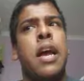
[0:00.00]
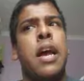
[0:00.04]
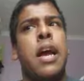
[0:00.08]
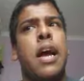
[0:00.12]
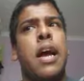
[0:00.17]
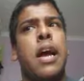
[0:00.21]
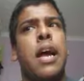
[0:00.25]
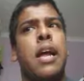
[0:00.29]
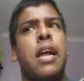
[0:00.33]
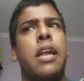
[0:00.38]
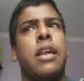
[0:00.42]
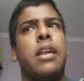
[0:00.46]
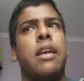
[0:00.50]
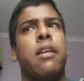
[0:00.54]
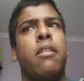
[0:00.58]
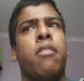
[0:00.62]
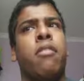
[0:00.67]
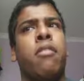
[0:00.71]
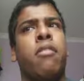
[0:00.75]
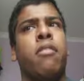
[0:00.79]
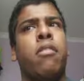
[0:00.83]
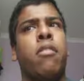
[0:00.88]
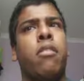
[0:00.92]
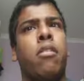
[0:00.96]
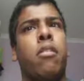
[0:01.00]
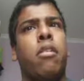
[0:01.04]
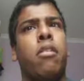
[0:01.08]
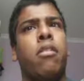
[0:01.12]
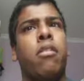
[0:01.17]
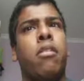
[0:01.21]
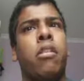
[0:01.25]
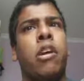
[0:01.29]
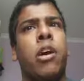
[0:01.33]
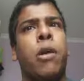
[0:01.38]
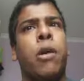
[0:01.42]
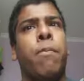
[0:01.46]
and as soon
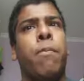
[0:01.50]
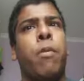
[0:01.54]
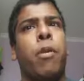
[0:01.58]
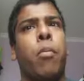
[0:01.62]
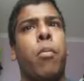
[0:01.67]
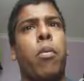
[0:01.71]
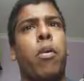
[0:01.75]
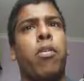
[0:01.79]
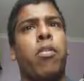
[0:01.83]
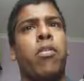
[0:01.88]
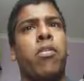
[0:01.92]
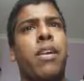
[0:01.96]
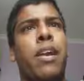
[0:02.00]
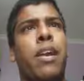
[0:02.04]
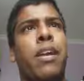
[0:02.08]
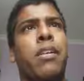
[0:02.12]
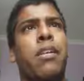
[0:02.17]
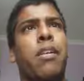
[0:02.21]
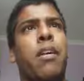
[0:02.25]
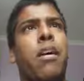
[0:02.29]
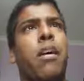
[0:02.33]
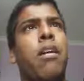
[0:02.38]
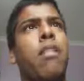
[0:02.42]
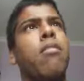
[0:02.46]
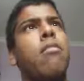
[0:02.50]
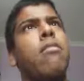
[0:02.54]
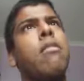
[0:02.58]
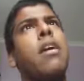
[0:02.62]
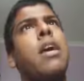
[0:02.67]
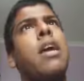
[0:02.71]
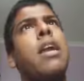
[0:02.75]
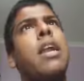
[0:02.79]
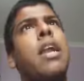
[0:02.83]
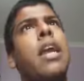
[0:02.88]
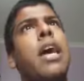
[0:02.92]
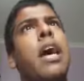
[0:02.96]
as a couple of months later,
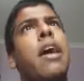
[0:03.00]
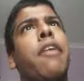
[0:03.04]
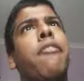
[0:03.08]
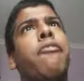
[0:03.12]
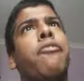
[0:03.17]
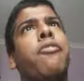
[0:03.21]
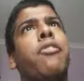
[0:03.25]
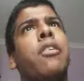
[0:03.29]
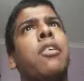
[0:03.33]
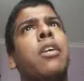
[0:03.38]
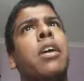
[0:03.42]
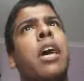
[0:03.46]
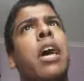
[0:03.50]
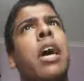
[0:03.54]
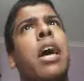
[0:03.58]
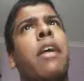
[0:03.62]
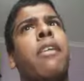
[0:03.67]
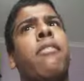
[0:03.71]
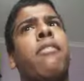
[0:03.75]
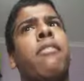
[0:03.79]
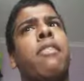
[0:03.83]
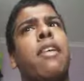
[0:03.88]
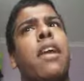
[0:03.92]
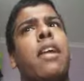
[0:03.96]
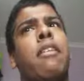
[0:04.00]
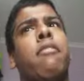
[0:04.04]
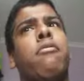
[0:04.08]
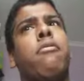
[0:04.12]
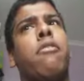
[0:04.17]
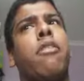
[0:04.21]
they left. I stayed